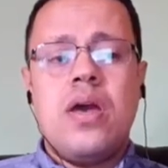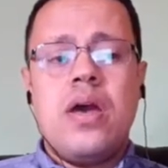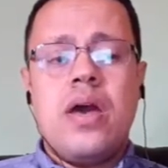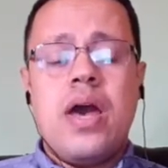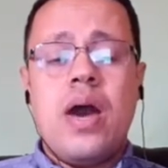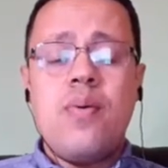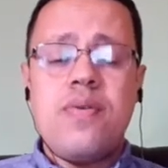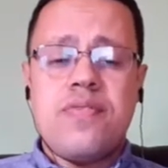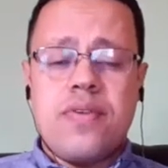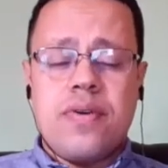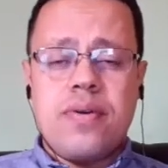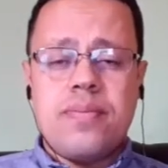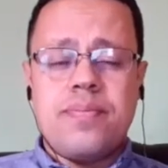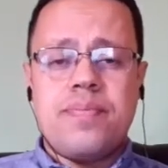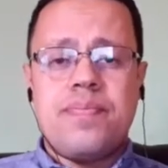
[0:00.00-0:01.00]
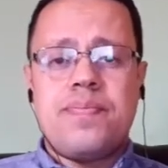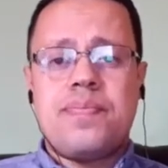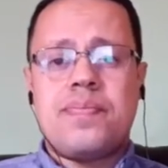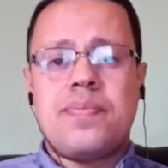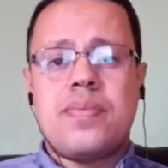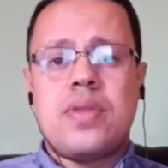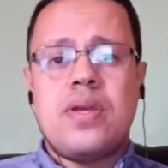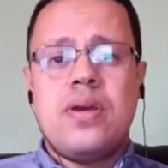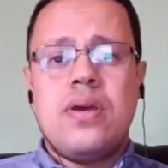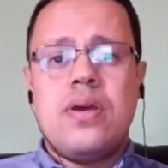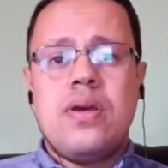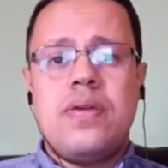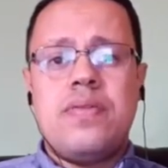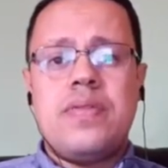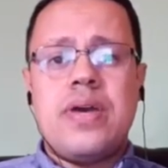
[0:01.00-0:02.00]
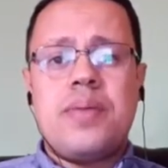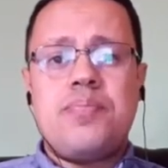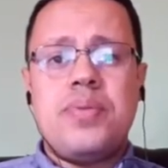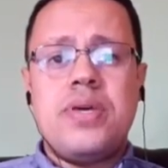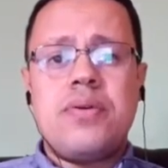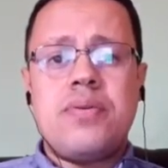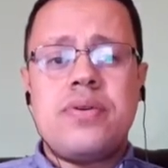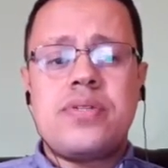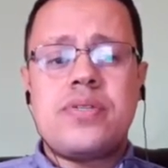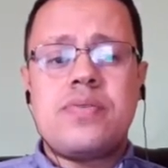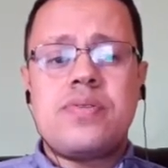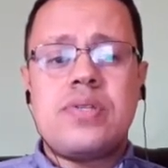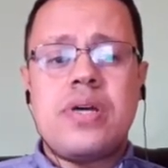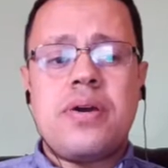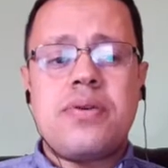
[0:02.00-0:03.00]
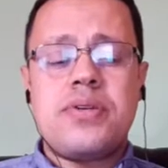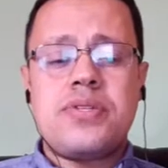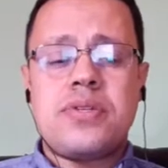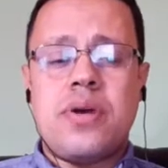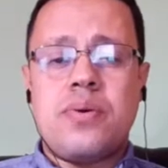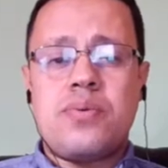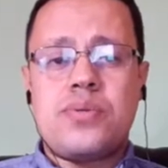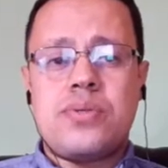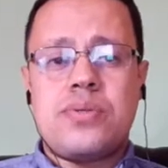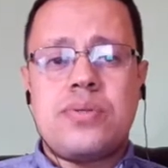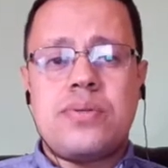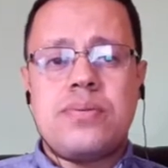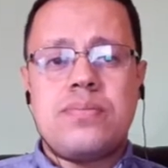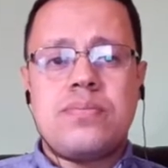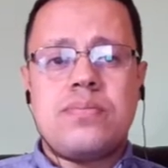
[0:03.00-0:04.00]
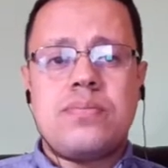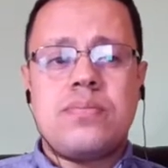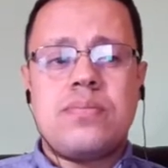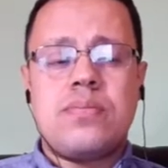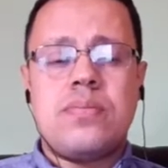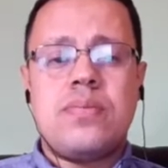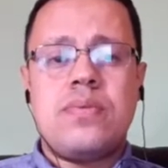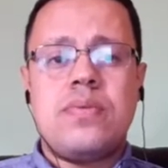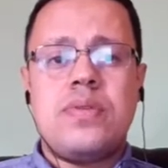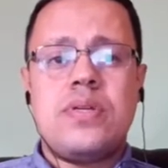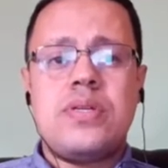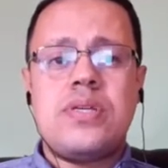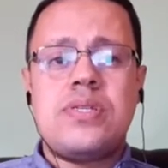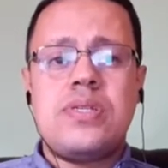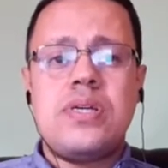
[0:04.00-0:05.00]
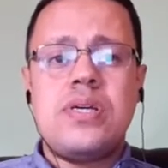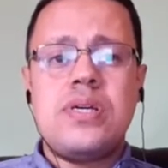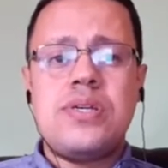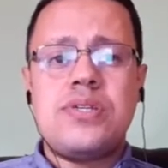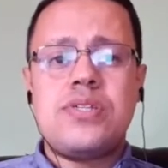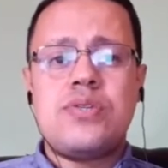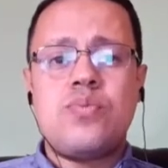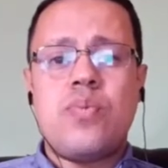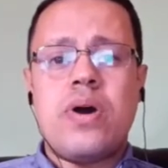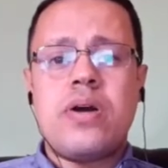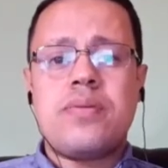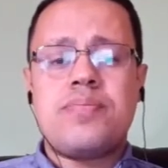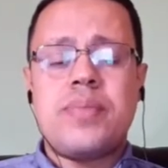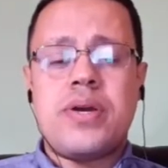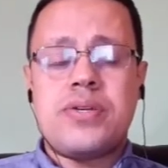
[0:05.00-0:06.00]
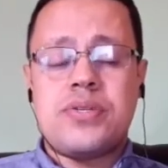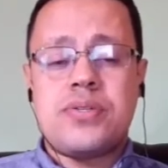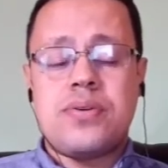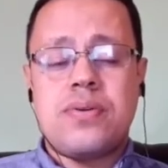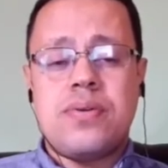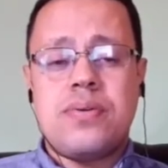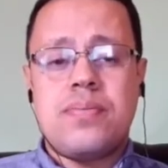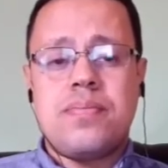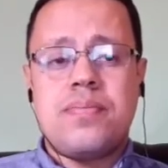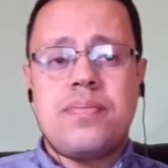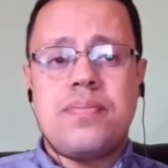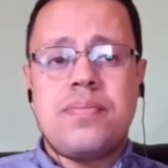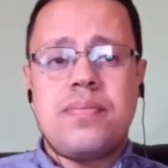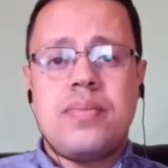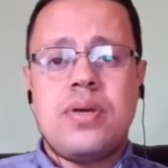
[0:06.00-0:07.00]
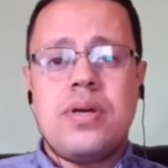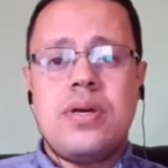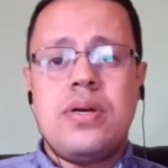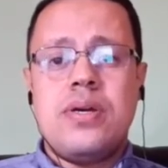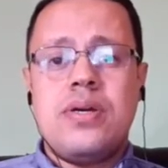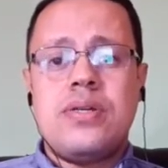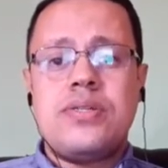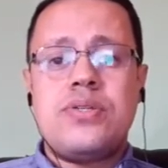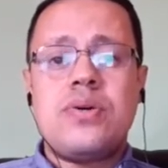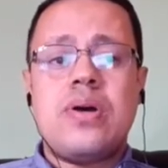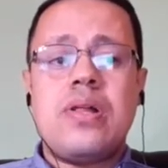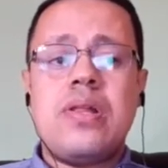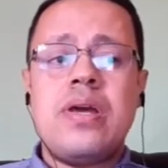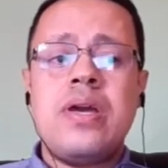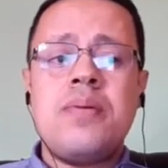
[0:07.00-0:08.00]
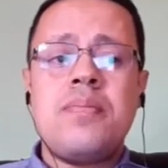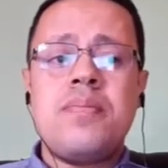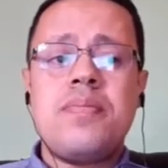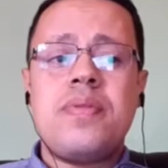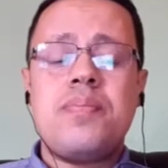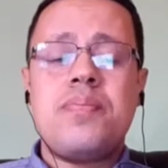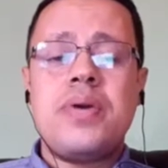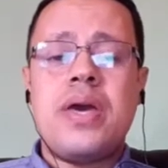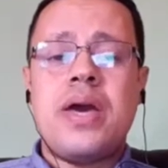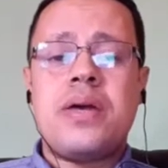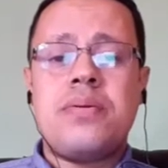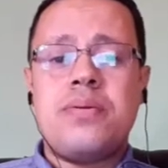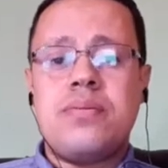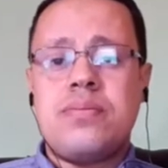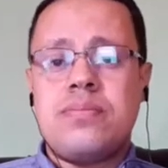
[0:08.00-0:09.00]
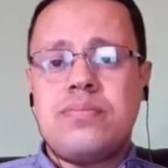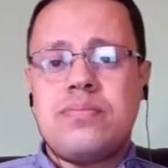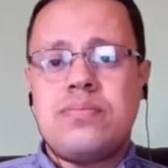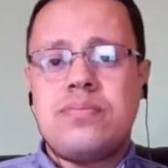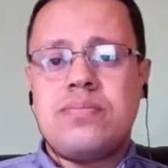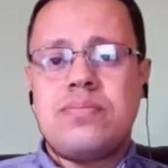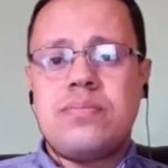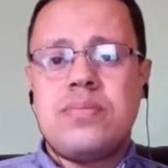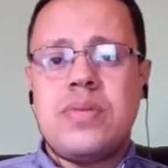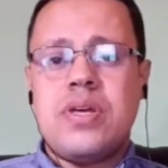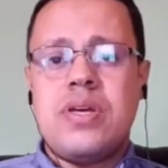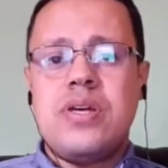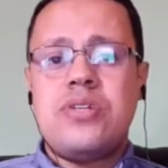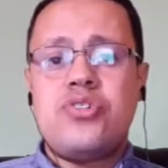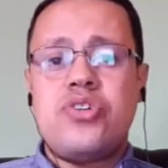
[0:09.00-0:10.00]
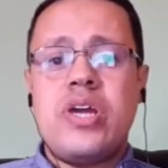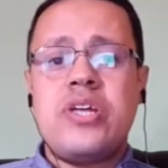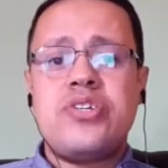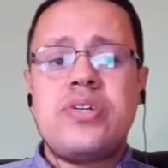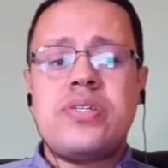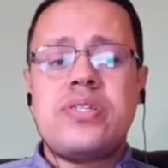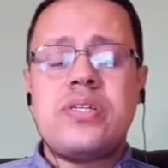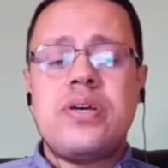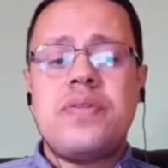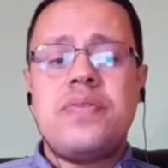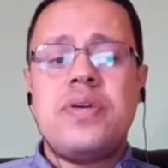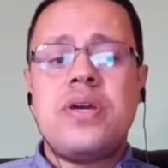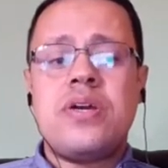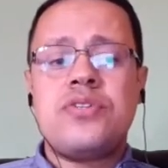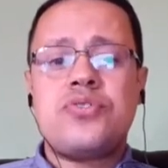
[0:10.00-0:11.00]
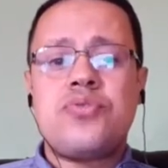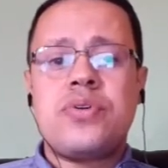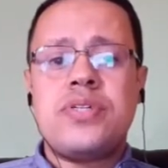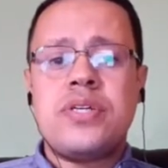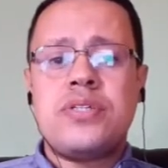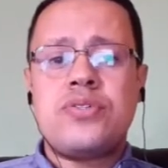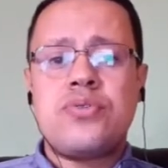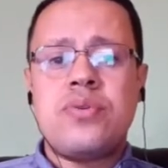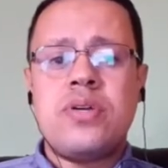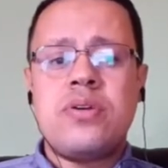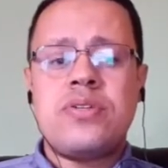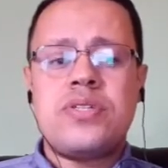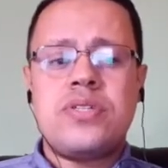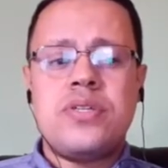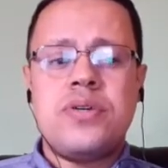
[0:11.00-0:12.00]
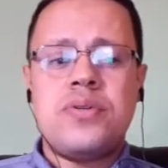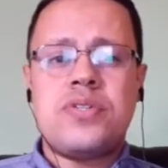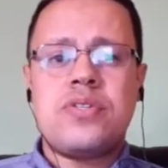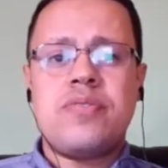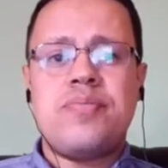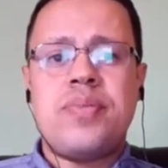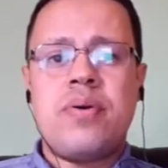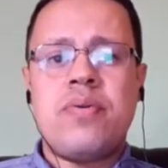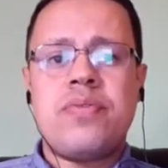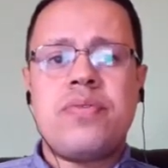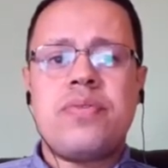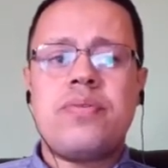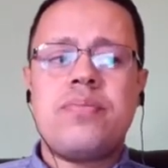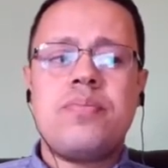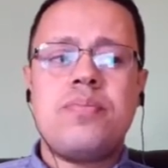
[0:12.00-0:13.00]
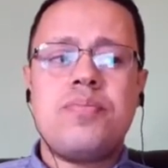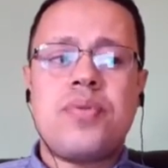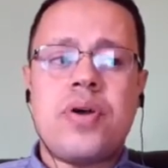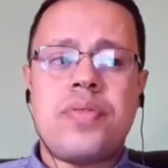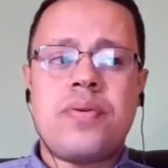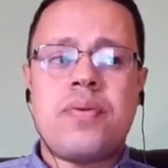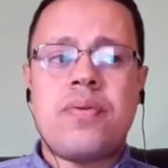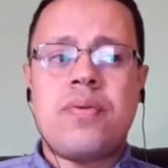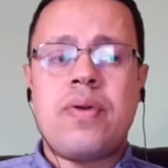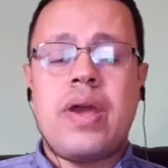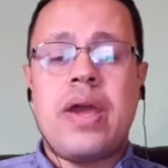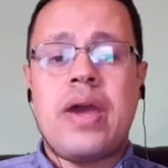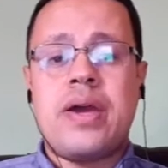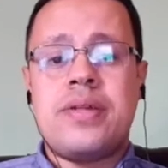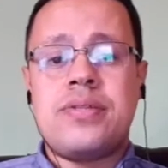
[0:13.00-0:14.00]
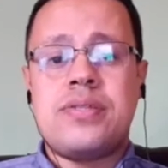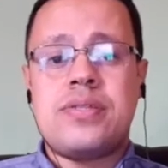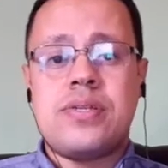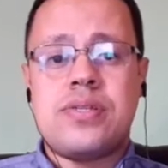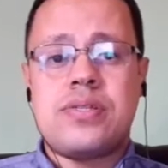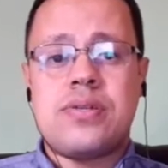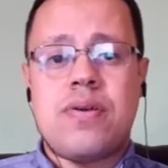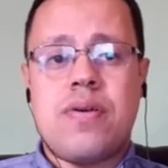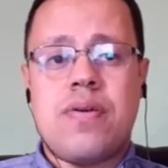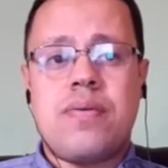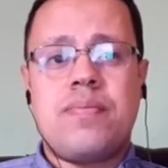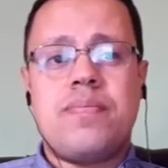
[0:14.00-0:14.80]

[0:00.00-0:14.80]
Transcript: However, the appearance of Satyr's ghost, the deceased white master, to claim the piano, changes the contradictory attitudes of both brother and sister.